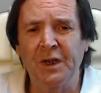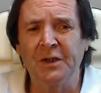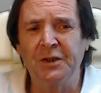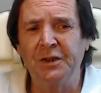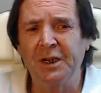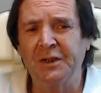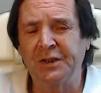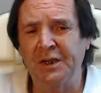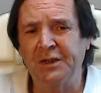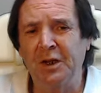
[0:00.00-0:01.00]
into the
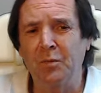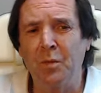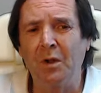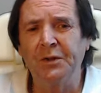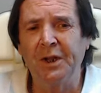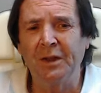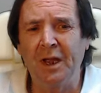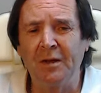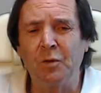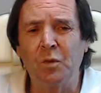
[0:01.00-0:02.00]
existing
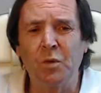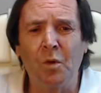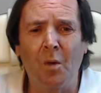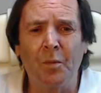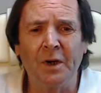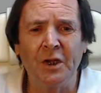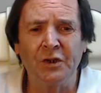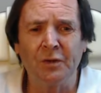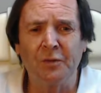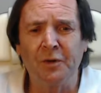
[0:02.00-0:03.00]
multi-level
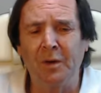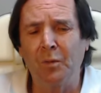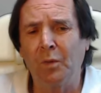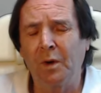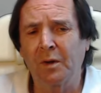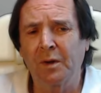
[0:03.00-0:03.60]
cooperation framework.